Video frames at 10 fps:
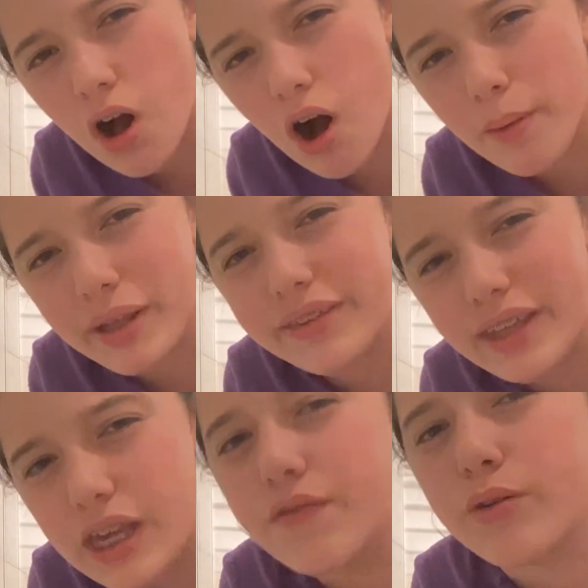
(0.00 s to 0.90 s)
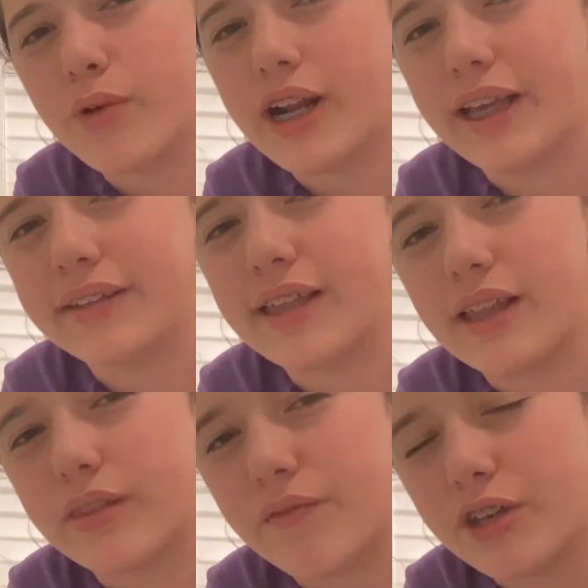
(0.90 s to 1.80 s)
comments even when I said
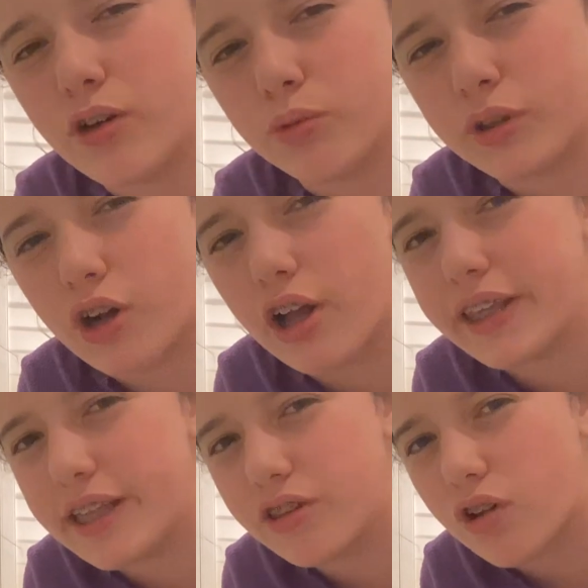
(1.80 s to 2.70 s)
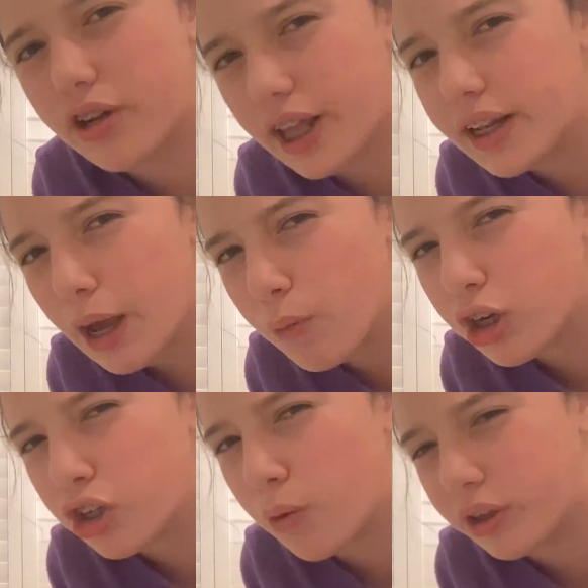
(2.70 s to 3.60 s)
that the videos were not kids content? I
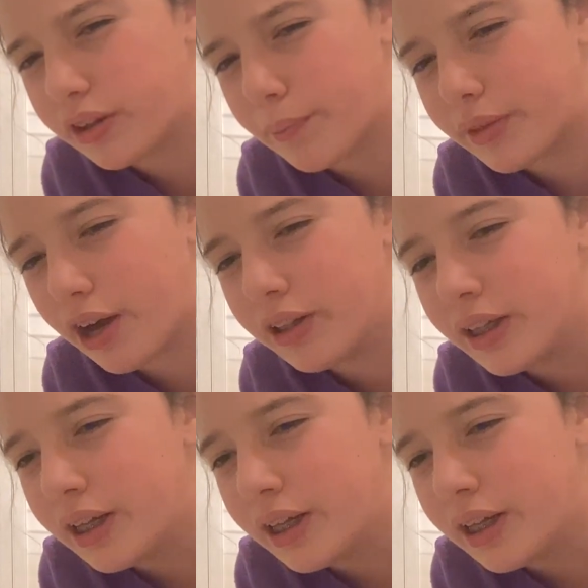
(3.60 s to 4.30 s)
want to know what's up there.